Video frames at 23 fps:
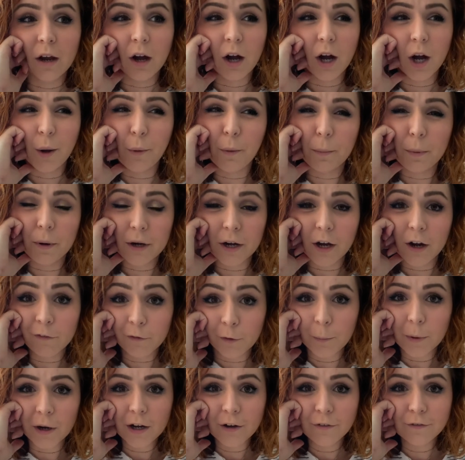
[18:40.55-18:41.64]
I would put in
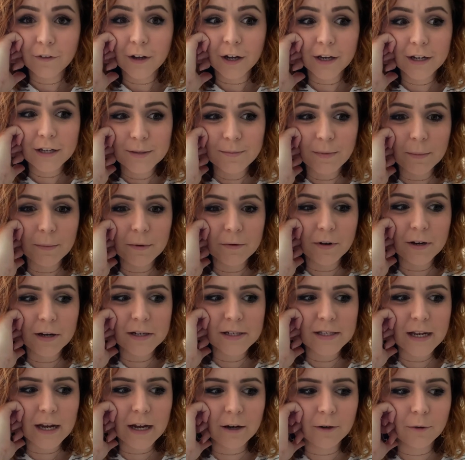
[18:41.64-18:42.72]
Hufflepuff, and it's made me
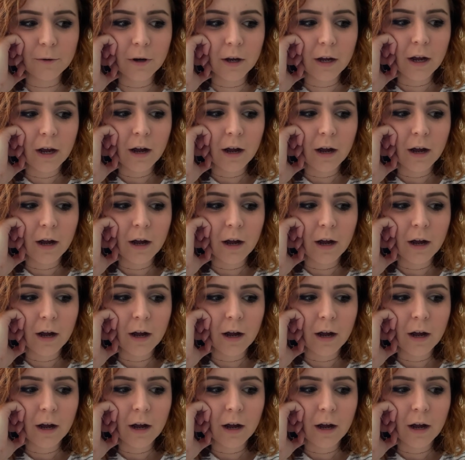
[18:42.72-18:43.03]
realise how